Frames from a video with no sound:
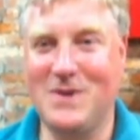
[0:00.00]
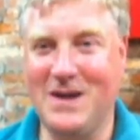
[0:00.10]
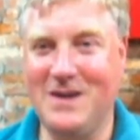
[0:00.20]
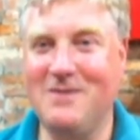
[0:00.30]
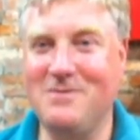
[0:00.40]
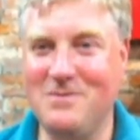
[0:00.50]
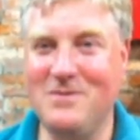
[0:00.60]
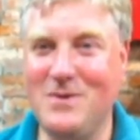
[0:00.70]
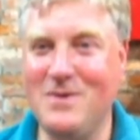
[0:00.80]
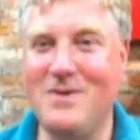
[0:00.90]
kind of
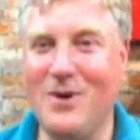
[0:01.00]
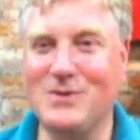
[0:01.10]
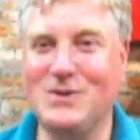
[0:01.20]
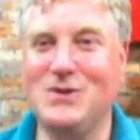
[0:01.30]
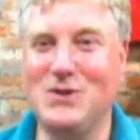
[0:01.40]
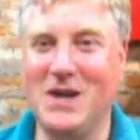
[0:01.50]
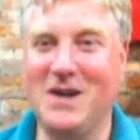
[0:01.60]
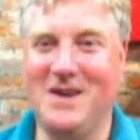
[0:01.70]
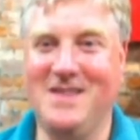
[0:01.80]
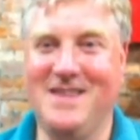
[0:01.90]
knocked a chink
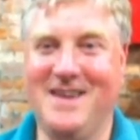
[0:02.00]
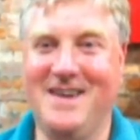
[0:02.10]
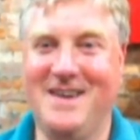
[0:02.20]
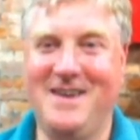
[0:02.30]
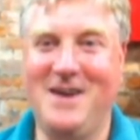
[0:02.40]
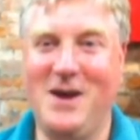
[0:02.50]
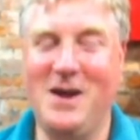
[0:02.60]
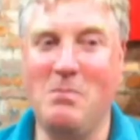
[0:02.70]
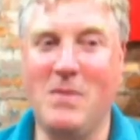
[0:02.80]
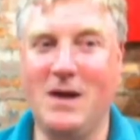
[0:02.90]
in that, and
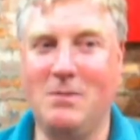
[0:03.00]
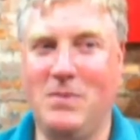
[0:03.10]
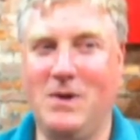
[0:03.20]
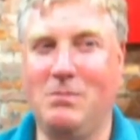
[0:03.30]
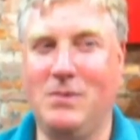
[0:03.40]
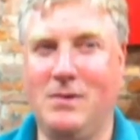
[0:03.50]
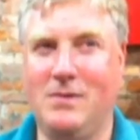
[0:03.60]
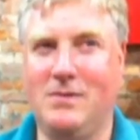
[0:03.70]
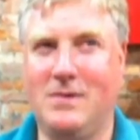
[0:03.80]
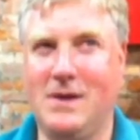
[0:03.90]
it made people
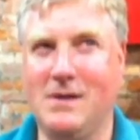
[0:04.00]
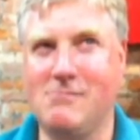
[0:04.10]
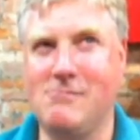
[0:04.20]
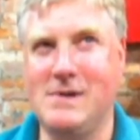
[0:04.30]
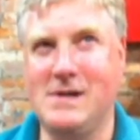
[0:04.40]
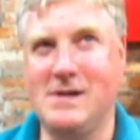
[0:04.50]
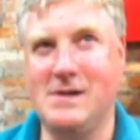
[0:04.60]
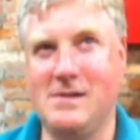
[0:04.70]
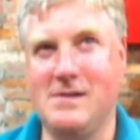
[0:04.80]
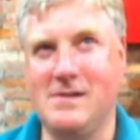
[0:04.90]
think,
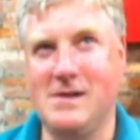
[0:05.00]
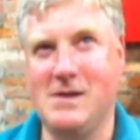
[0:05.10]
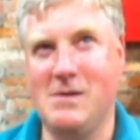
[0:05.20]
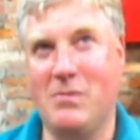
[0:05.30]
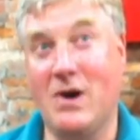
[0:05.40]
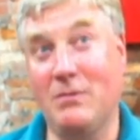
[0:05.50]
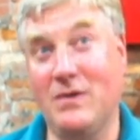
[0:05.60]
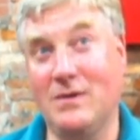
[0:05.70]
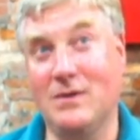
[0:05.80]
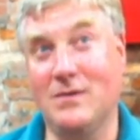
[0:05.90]
well, perhaps
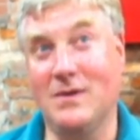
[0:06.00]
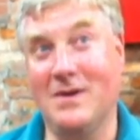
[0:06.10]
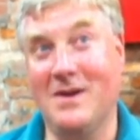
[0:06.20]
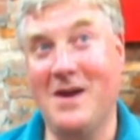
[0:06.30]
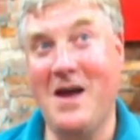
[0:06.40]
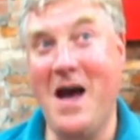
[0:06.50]
it doesn't.